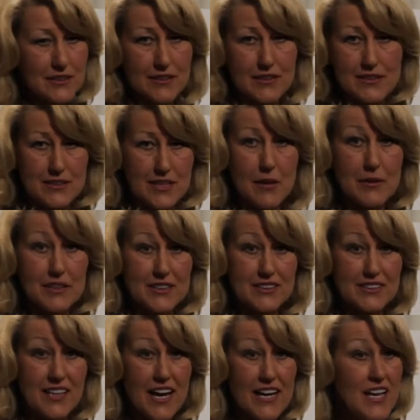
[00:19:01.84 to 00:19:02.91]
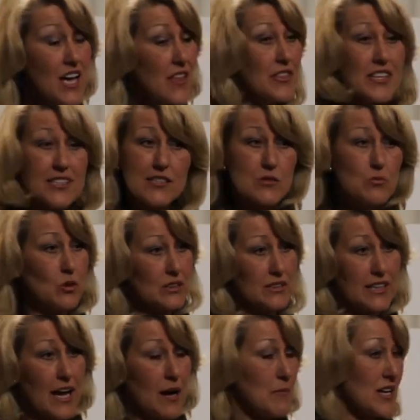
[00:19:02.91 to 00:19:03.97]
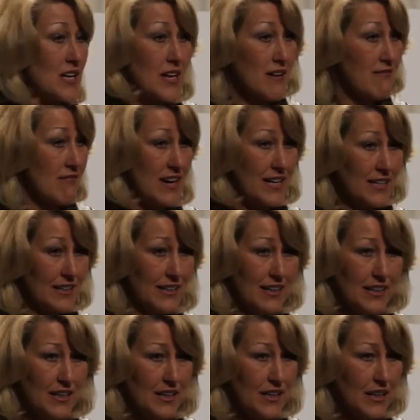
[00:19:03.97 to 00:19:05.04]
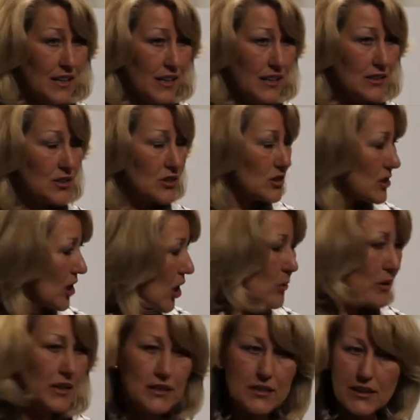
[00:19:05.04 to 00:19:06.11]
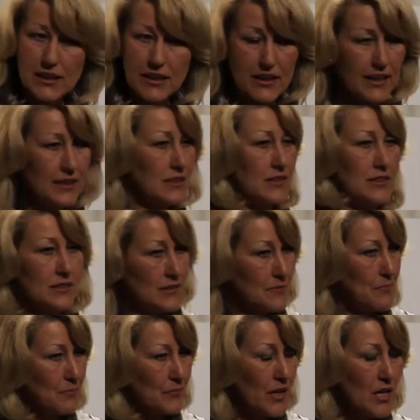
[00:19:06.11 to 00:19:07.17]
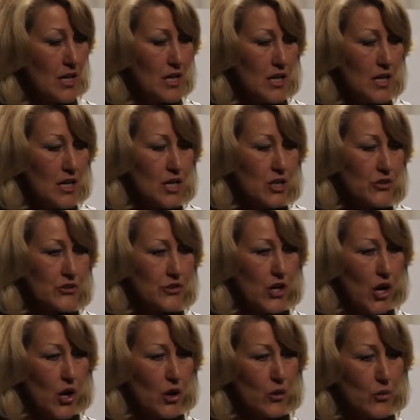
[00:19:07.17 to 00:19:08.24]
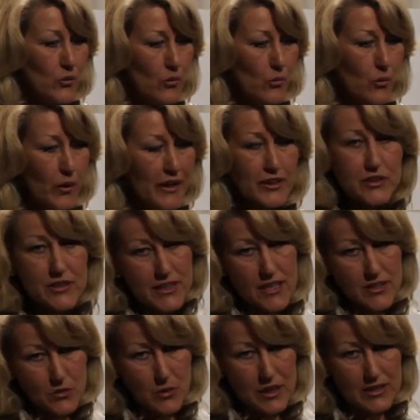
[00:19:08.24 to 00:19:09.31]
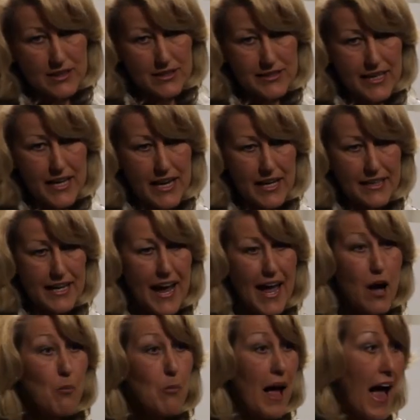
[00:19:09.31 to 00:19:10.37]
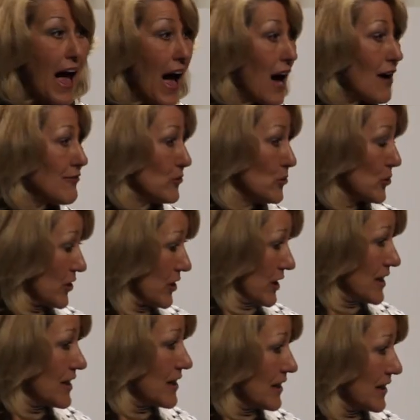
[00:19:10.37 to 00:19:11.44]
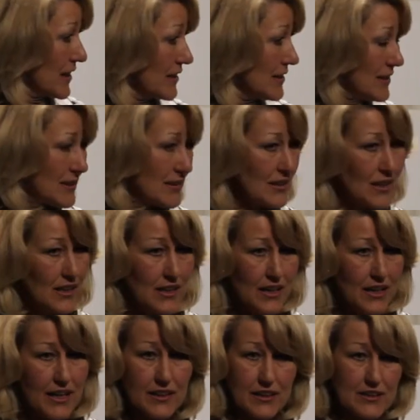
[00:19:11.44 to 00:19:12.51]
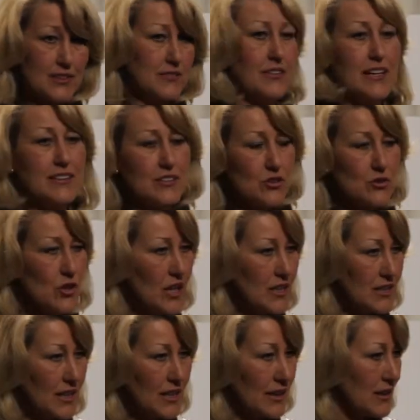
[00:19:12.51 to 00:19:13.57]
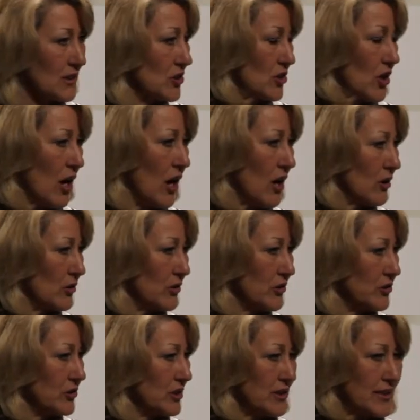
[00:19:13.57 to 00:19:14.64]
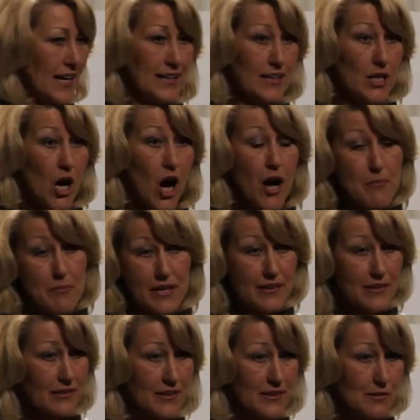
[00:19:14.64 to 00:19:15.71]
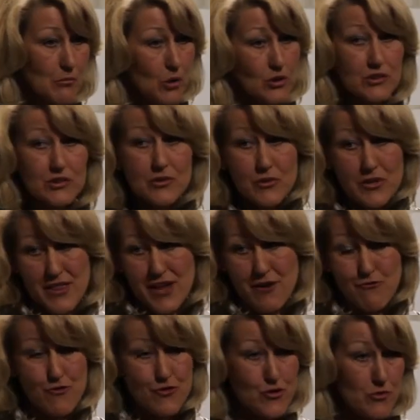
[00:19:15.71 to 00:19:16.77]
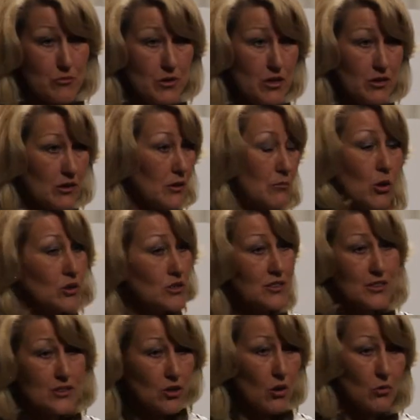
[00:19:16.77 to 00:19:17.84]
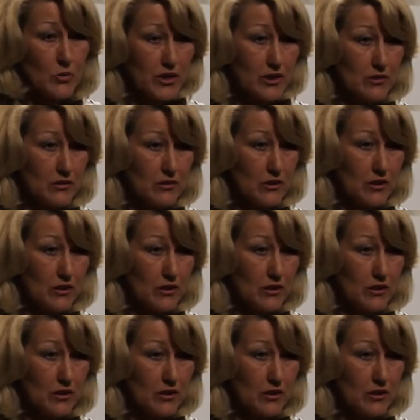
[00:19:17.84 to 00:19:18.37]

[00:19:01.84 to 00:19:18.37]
to the stomach to say, This is what's coming, get ready. It's so interconnected. So, when you start to understand how powerful your thinking is, and let's face it, try telling a child who's just had a nightmare that there's a monster in their room that the monster's not real.